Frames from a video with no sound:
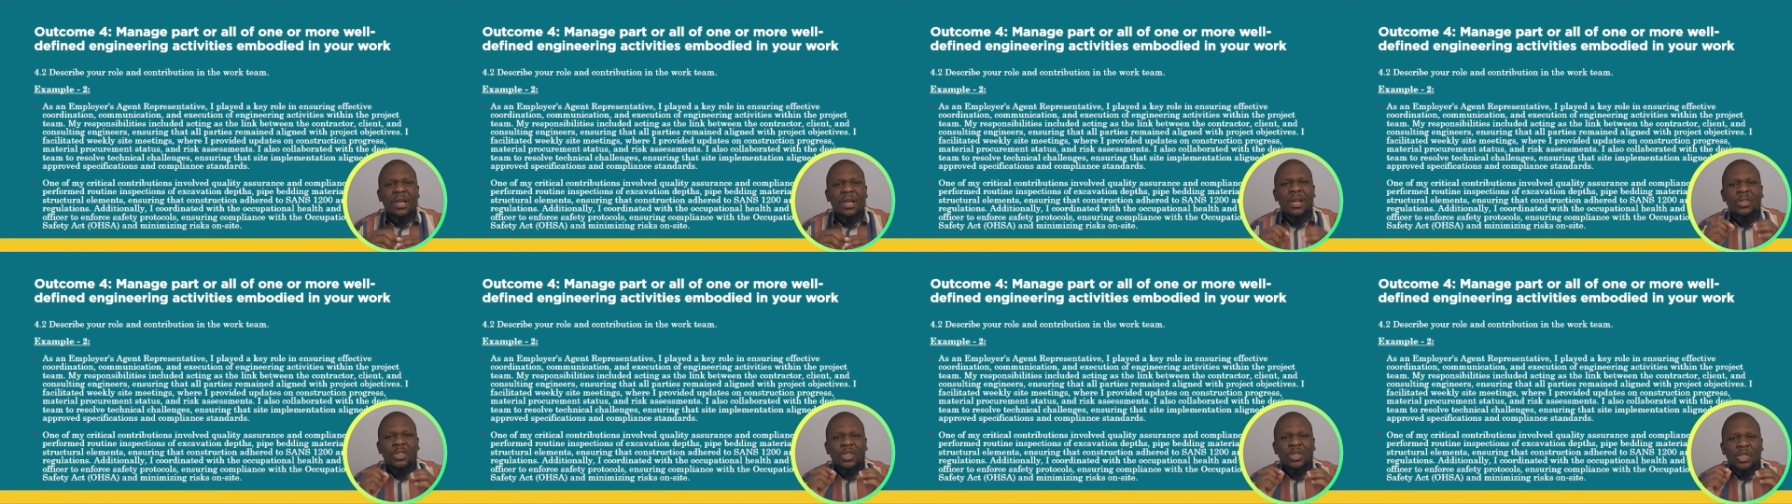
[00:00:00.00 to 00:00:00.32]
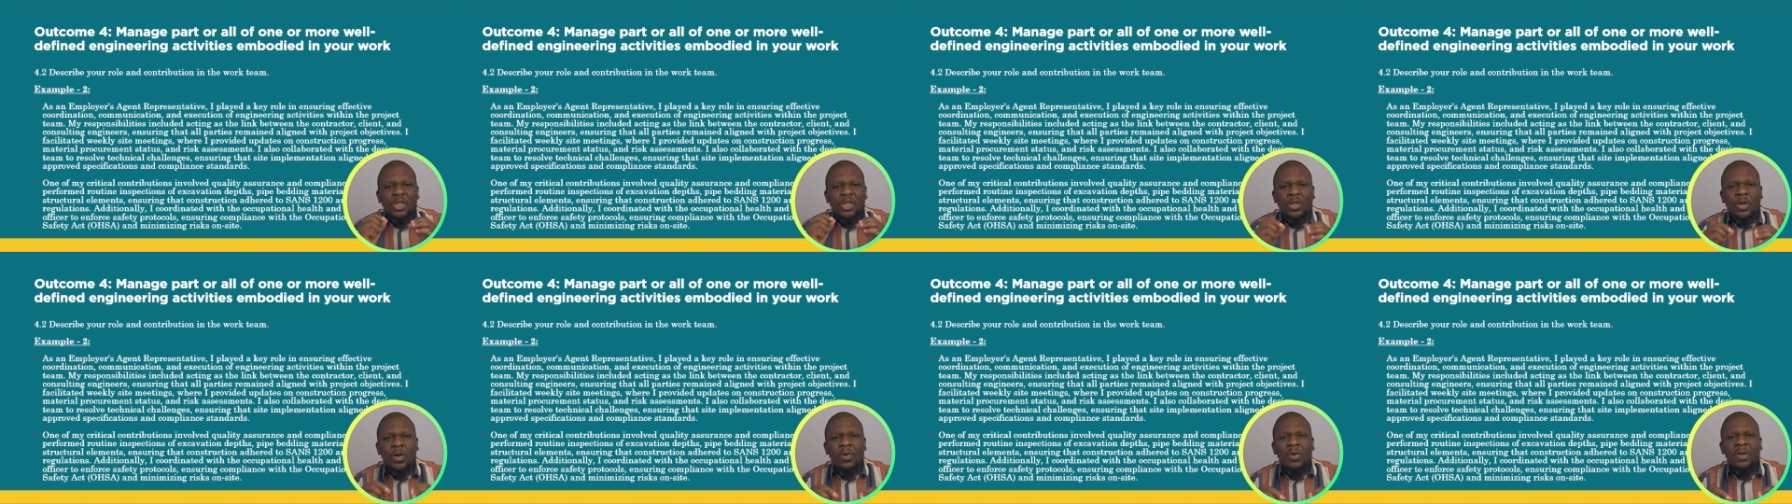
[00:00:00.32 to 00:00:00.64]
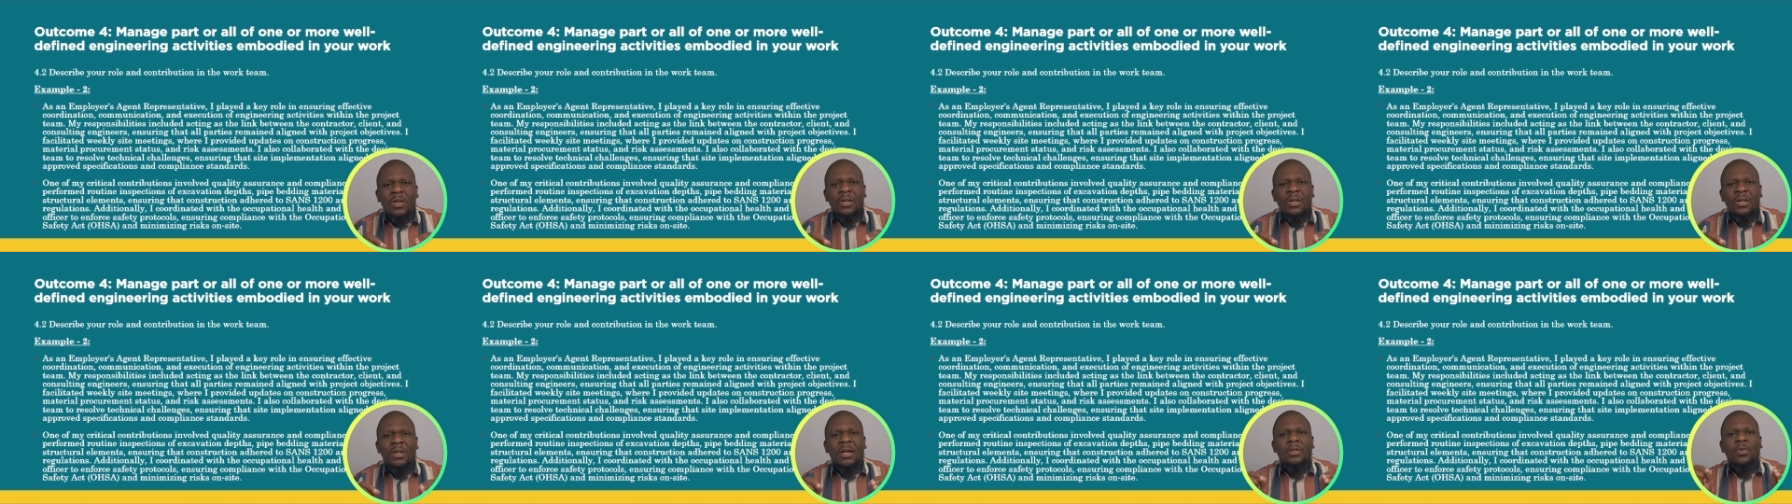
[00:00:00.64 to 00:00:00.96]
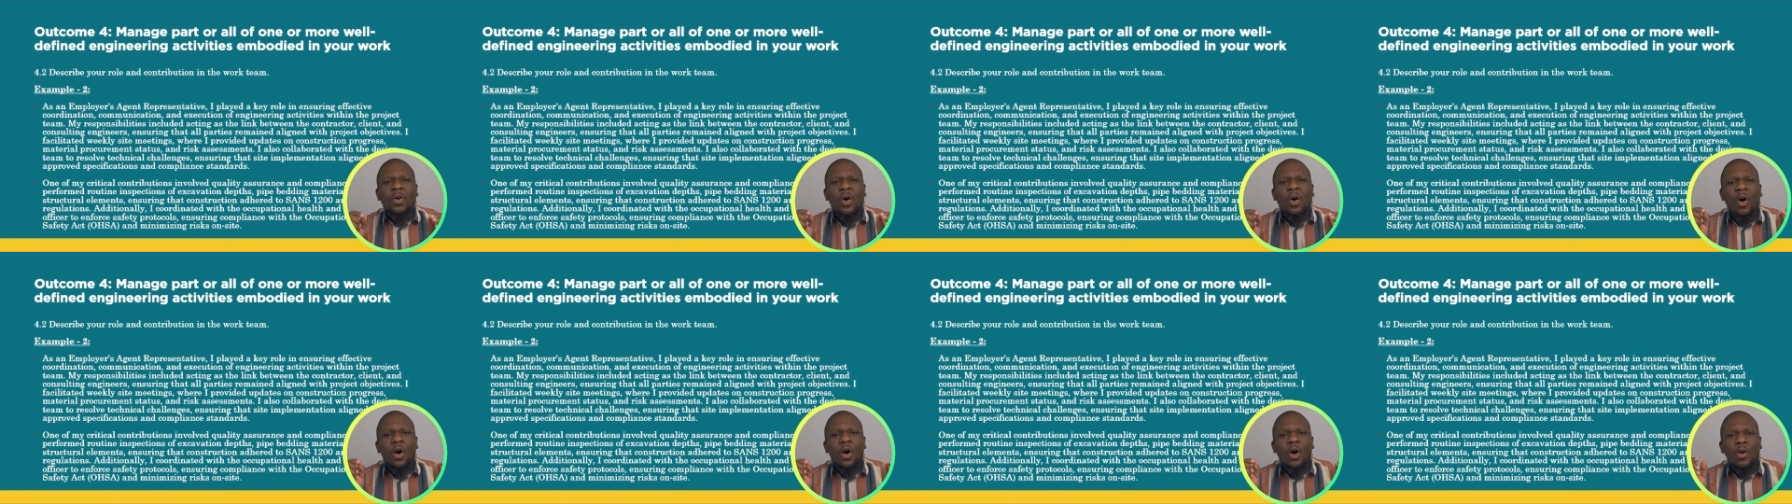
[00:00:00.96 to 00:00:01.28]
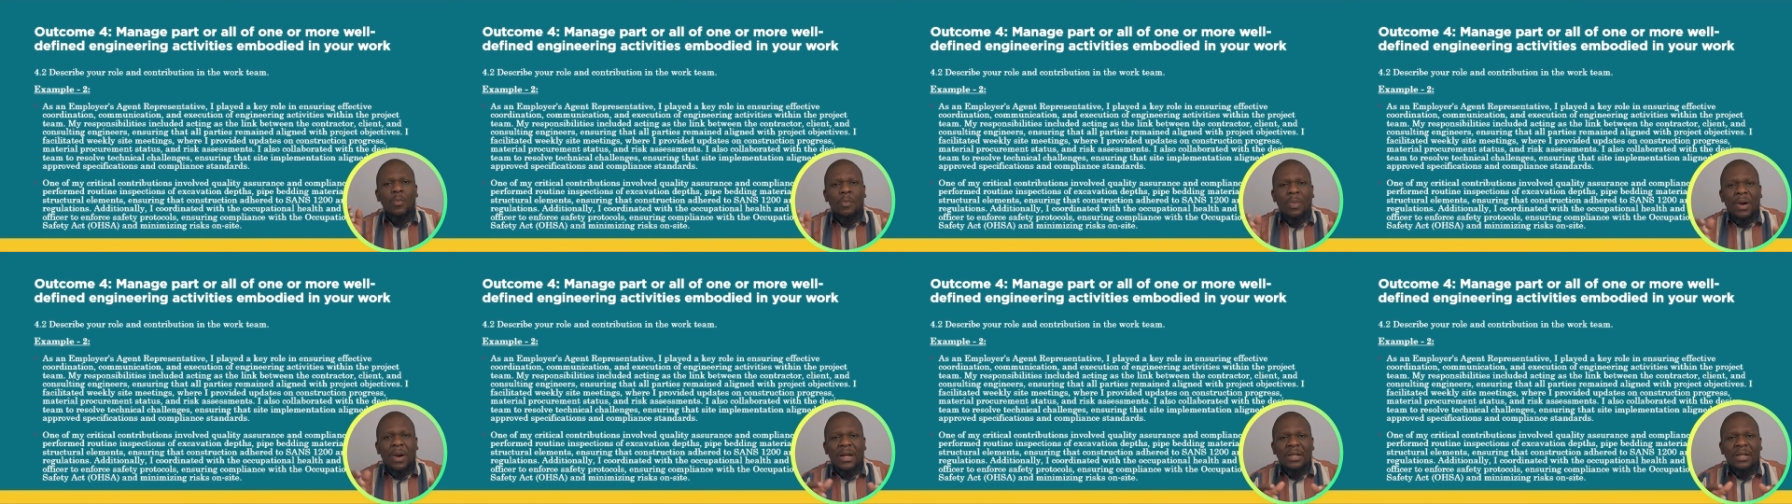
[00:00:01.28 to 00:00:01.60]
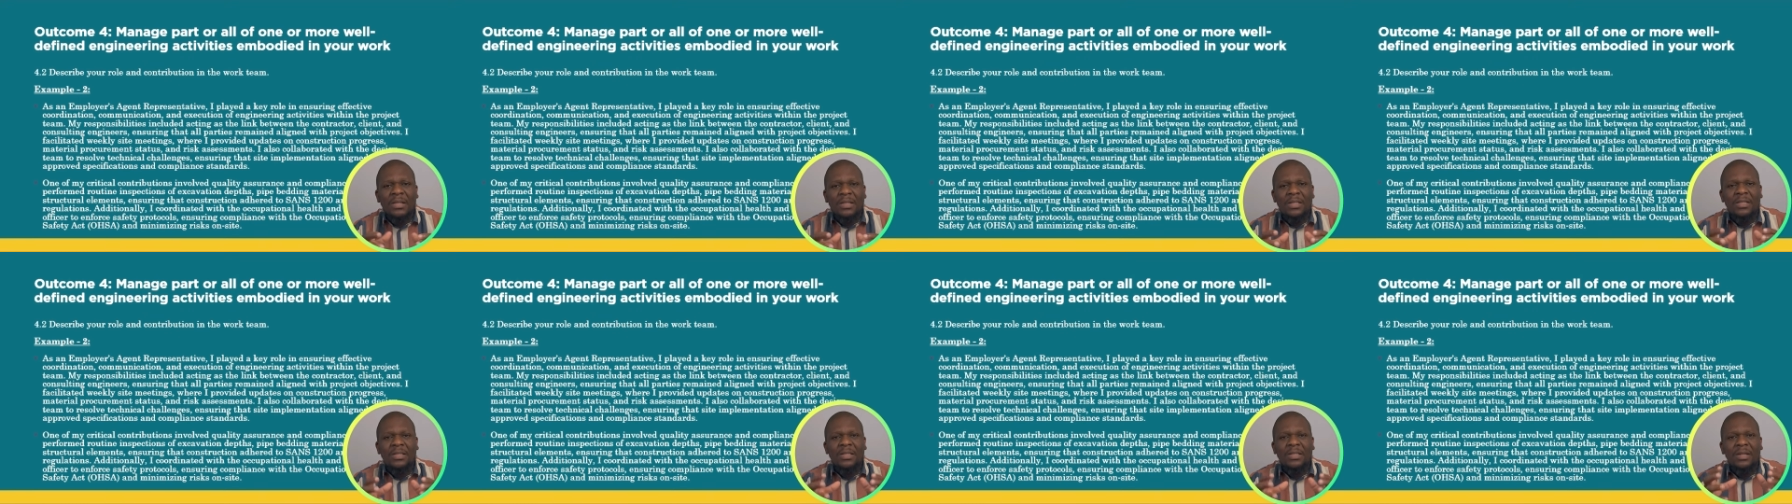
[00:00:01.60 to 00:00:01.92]
ensuring that all
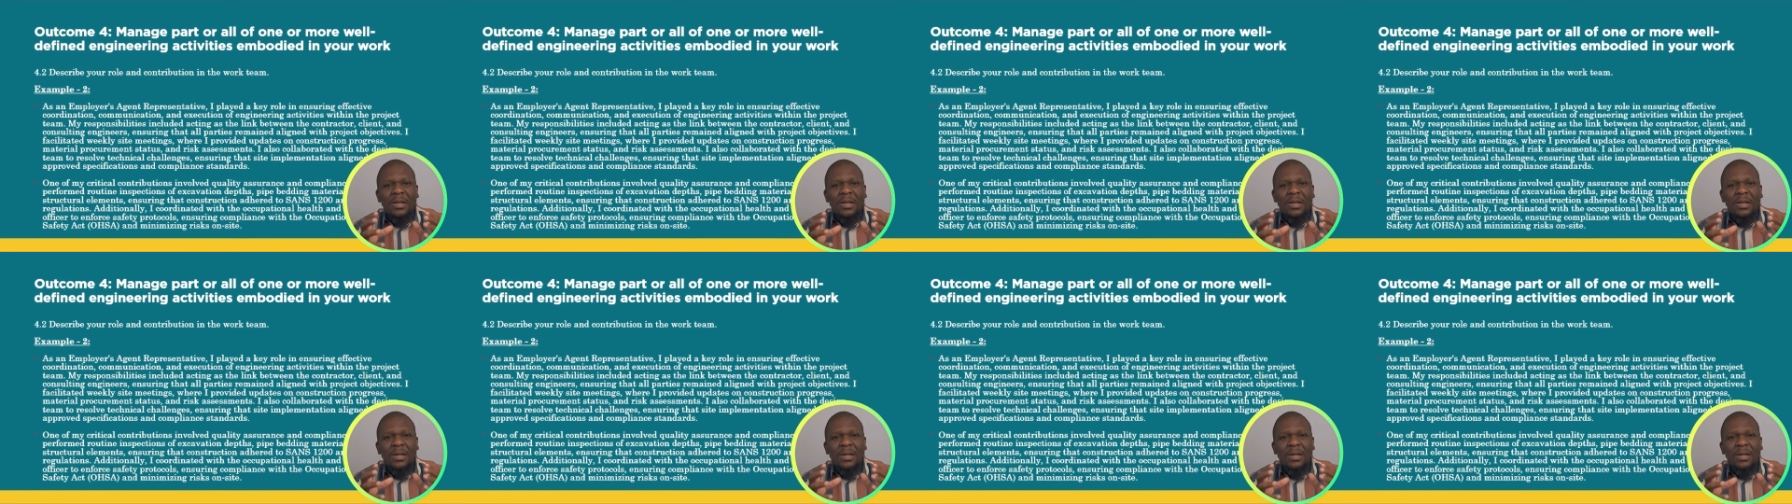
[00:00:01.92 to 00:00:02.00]
parties